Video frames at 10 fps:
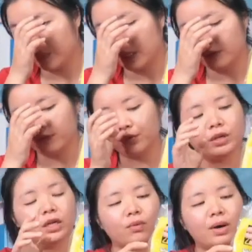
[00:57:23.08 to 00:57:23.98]
If you
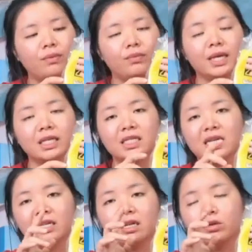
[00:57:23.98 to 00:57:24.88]
need one, we can send
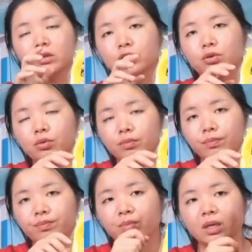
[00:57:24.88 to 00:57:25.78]
it out soon.
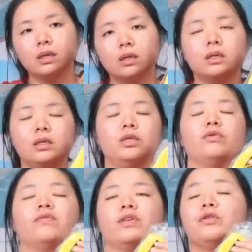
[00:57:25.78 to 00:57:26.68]

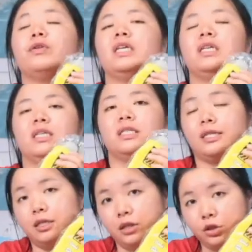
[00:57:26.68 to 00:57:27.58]
If you need it
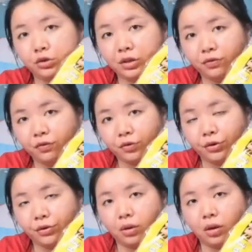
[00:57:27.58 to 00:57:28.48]
in urgent for
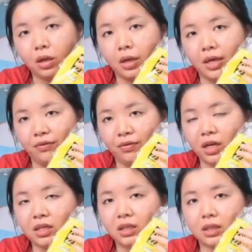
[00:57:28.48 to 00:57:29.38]
your
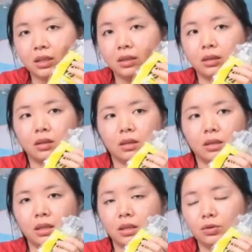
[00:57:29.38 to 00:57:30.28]
event,
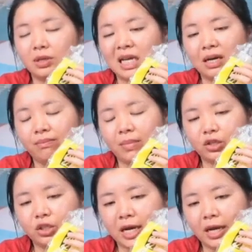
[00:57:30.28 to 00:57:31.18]
don't have
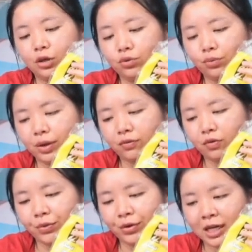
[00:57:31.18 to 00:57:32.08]
much time to wait for
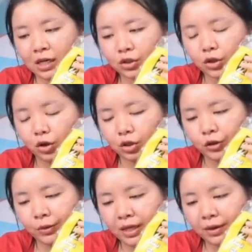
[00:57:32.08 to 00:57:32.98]
production or
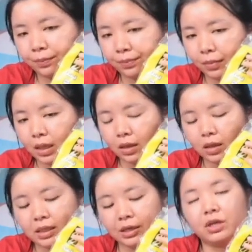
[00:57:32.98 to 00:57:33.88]
shipping,
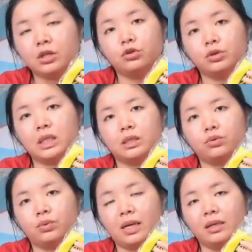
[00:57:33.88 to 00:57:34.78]
then you can choose this
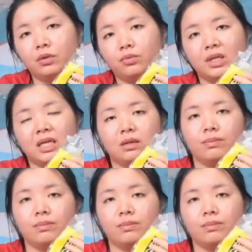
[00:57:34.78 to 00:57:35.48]
one. We can